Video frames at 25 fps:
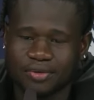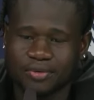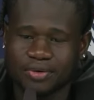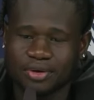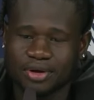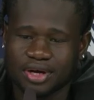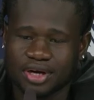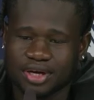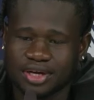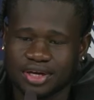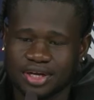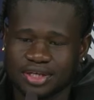
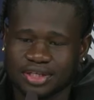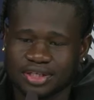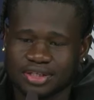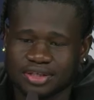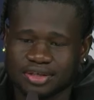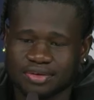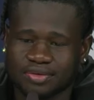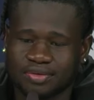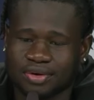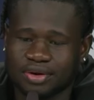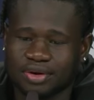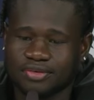We are
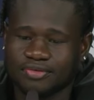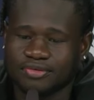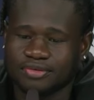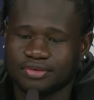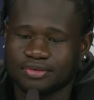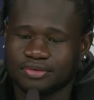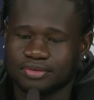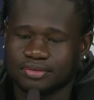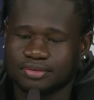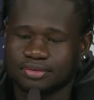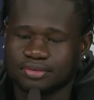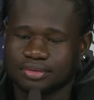just
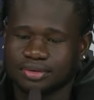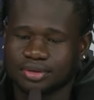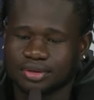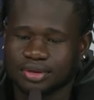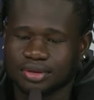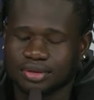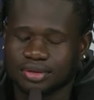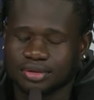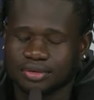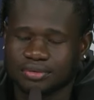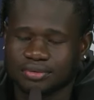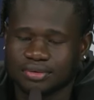grateful. You
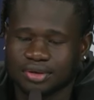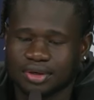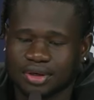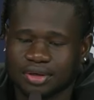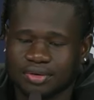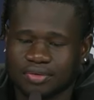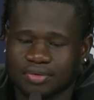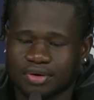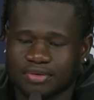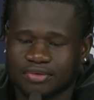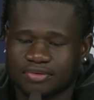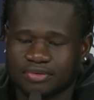know, we are
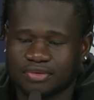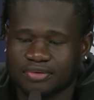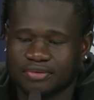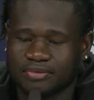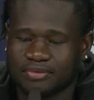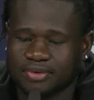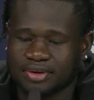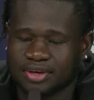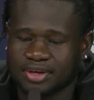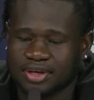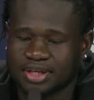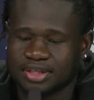grateful
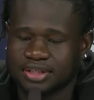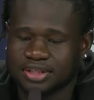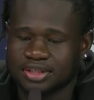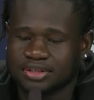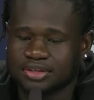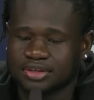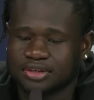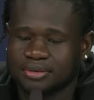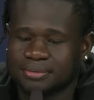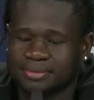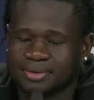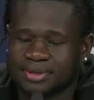for the
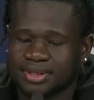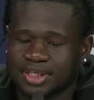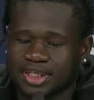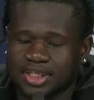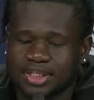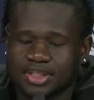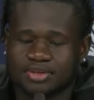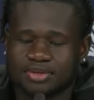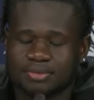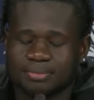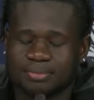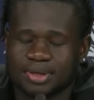
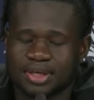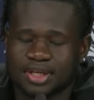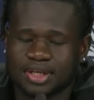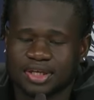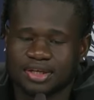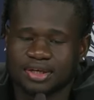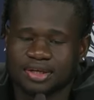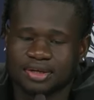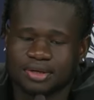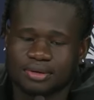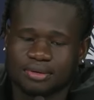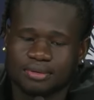NCAA
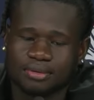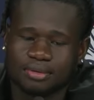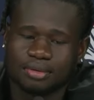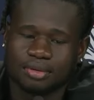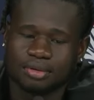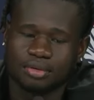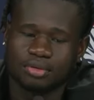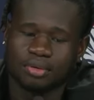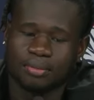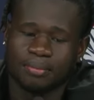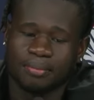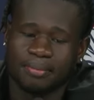
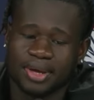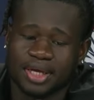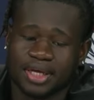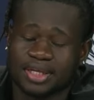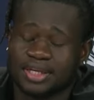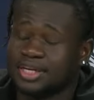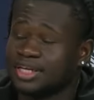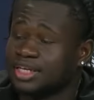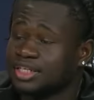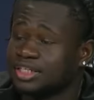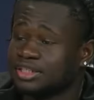to make